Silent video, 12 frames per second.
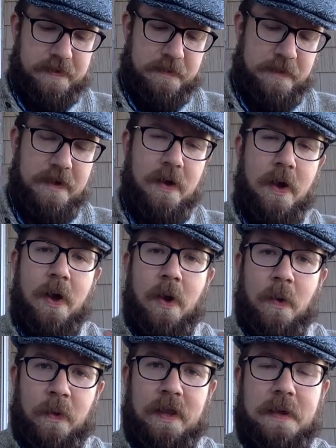But
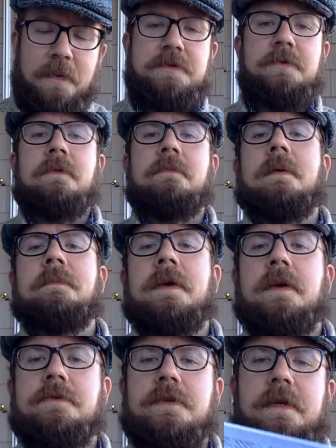while I was doing my
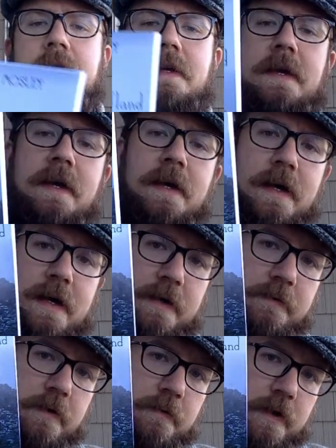PhD, I
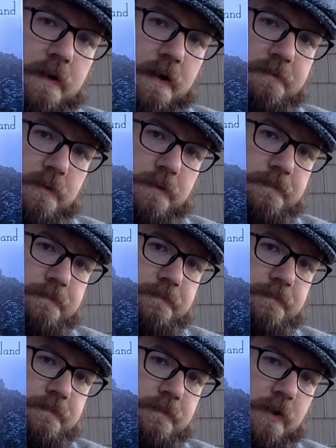wrote a novel
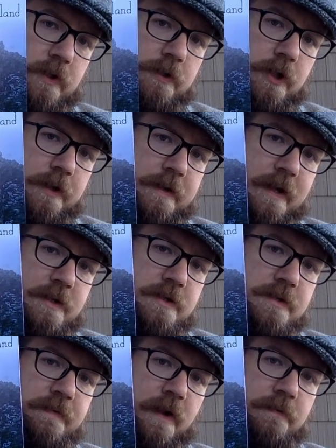called On the
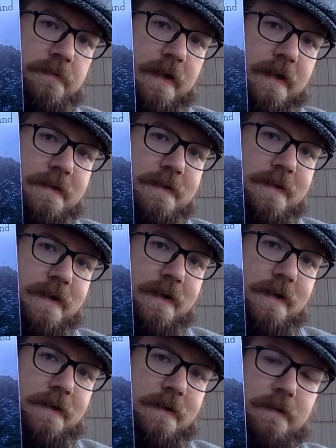Edges of Elfland,
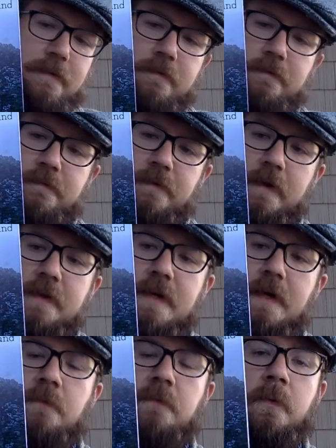a Fairy
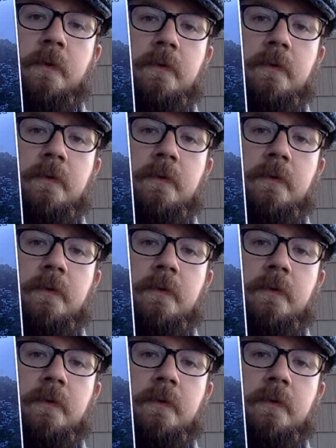Tale for